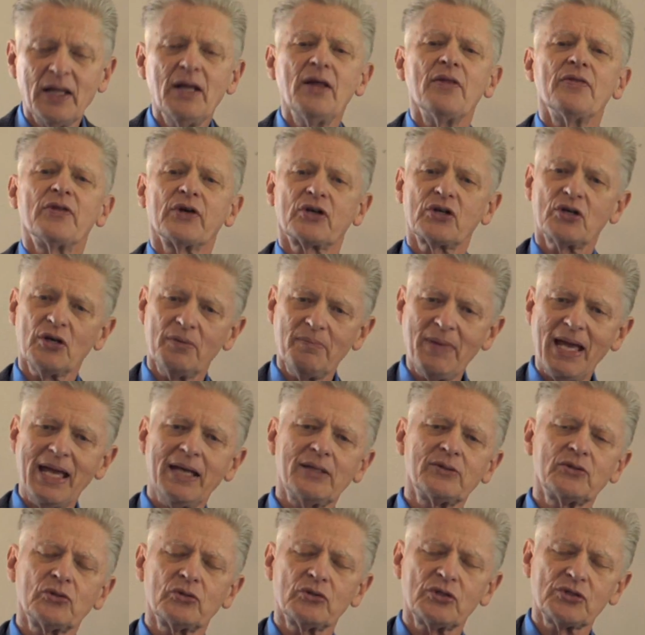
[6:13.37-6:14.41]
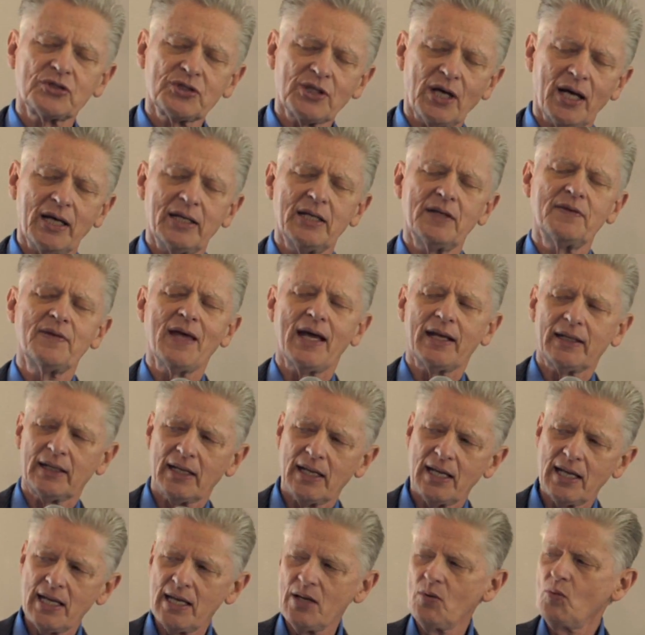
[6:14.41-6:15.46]
the commander decided that
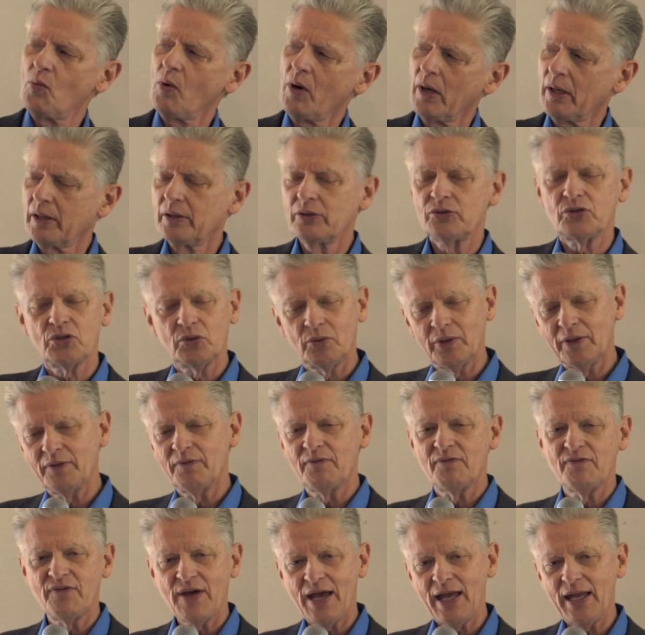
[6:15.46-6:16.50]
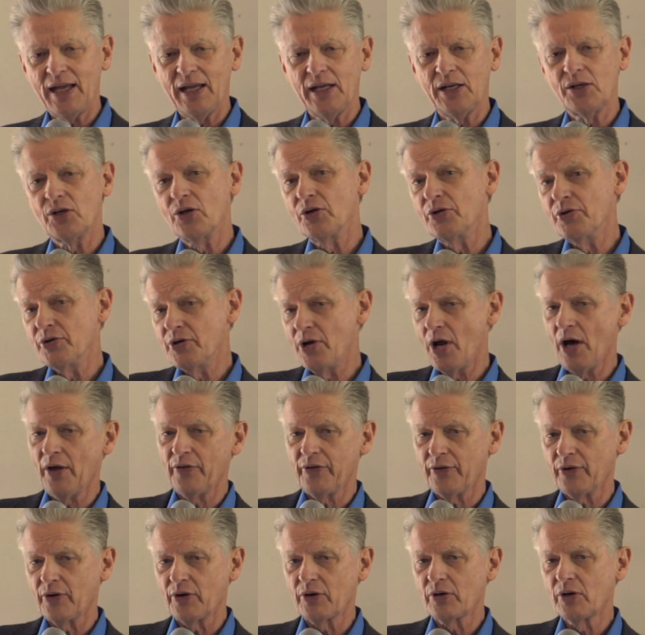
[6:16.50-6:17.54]
he wanted to invade
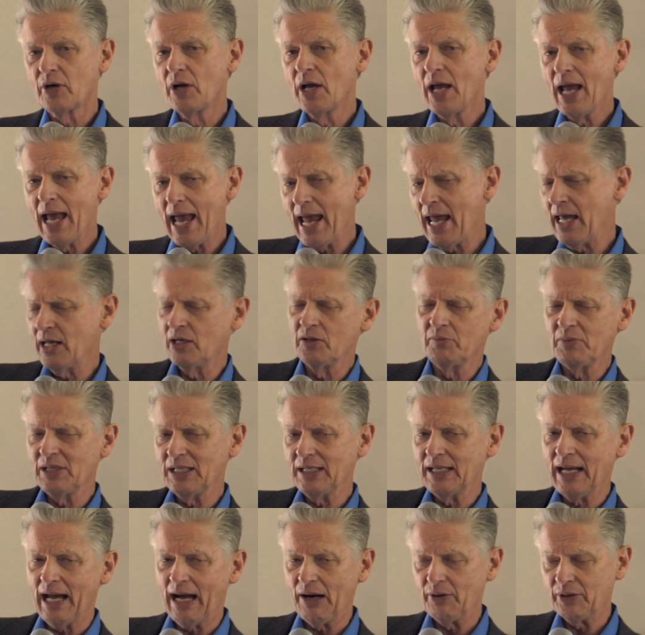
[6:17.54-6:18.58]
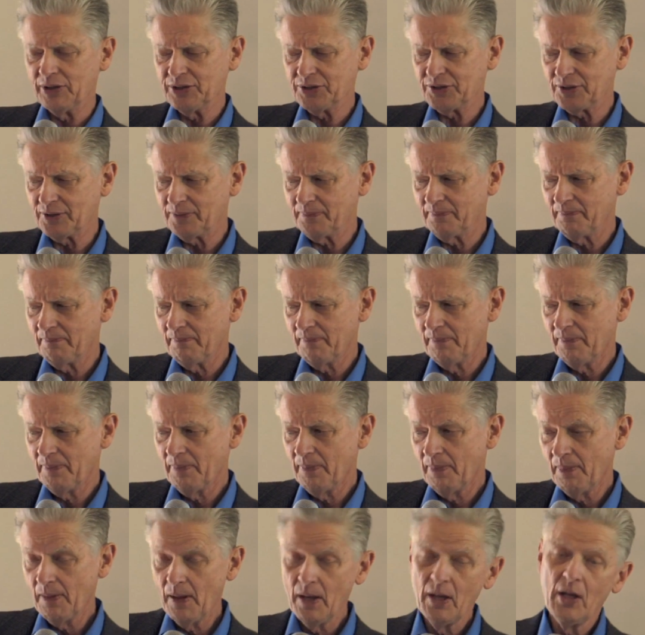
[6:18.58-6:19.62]
another enemy garrison.
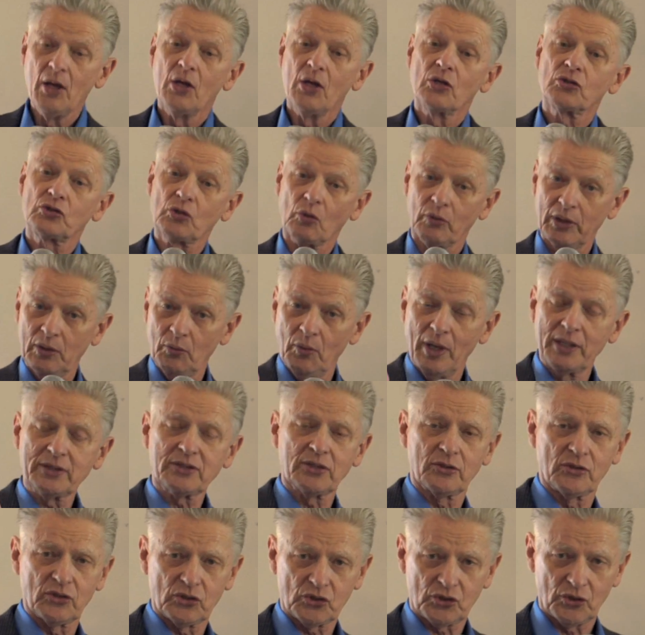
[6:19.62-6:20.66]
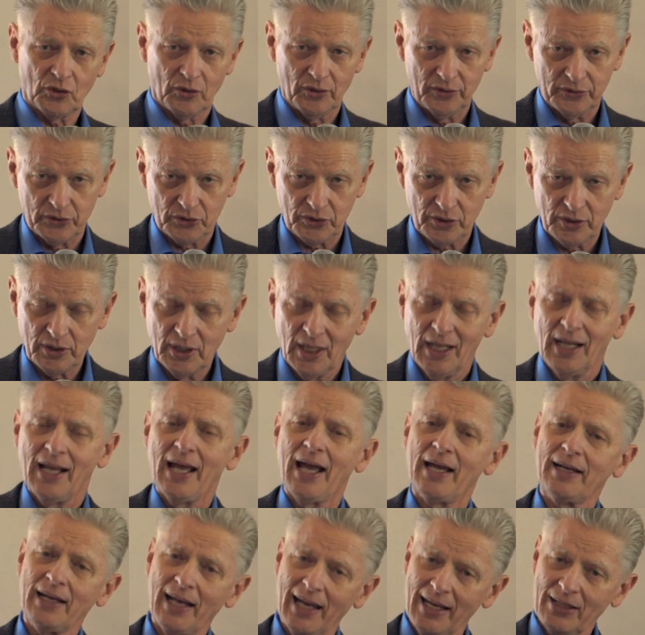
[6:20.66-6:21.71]
So he went to the soldier
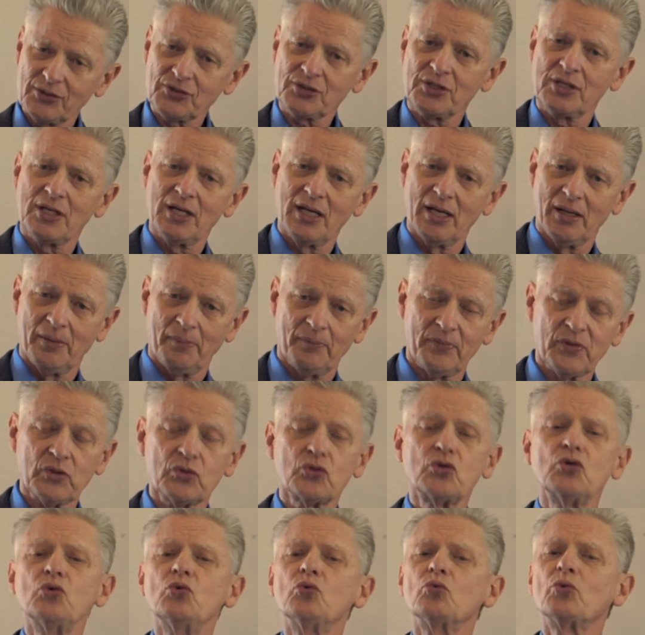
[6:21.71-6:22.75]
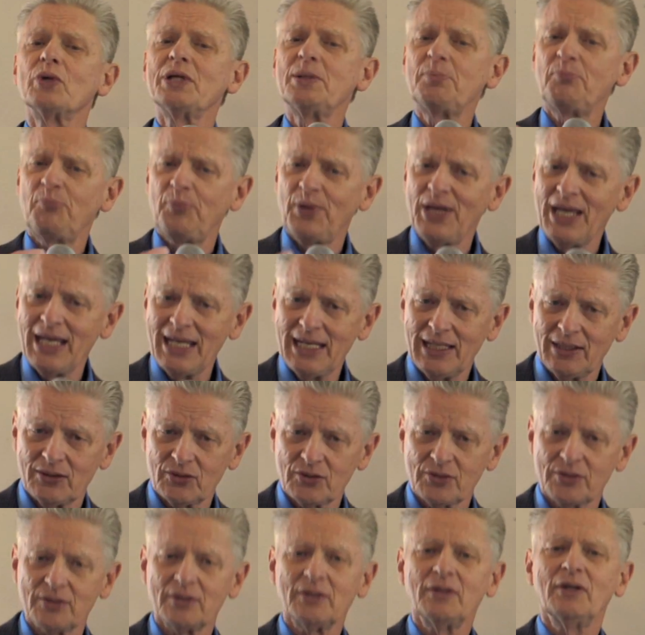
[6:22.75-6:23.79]
and asked him to
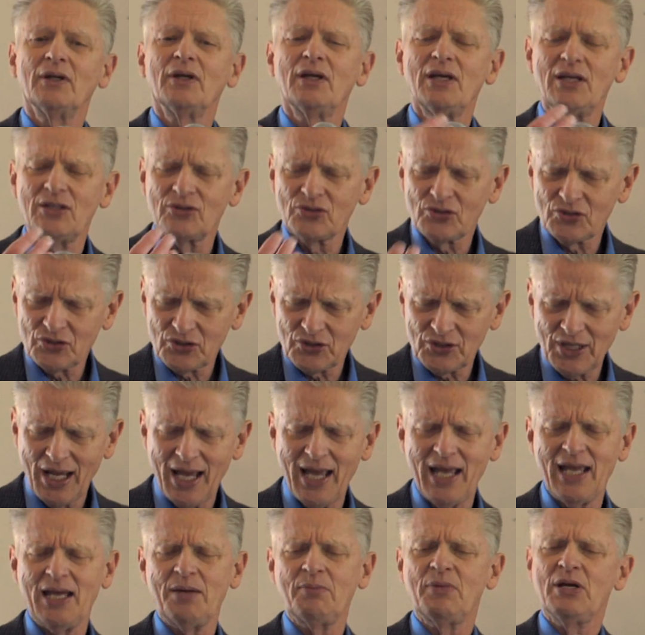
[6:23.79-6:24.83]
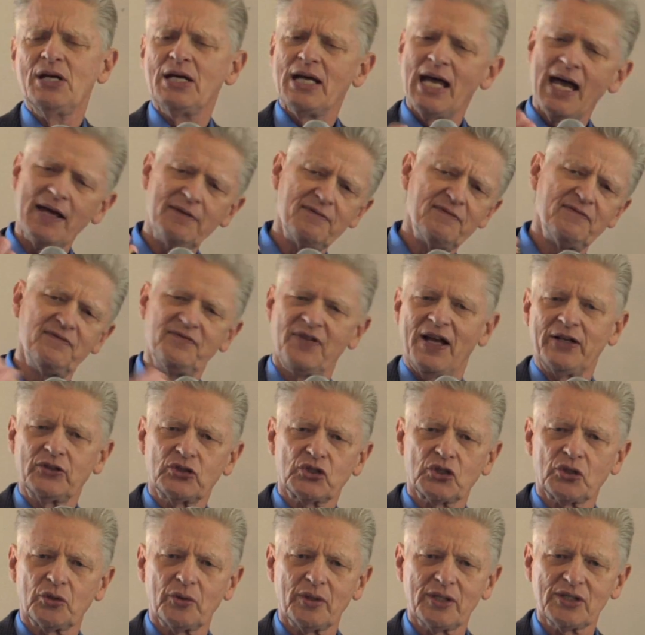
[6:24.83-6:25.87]
repeat his same
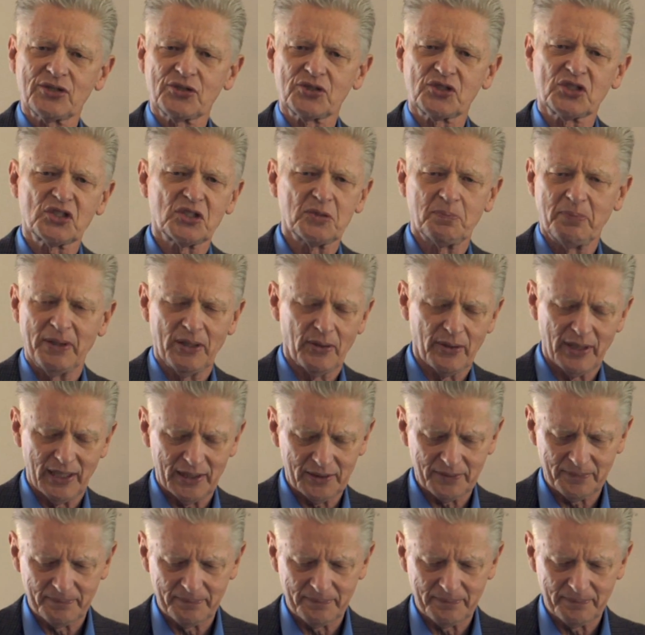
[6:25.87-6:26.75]
adventurous spirit.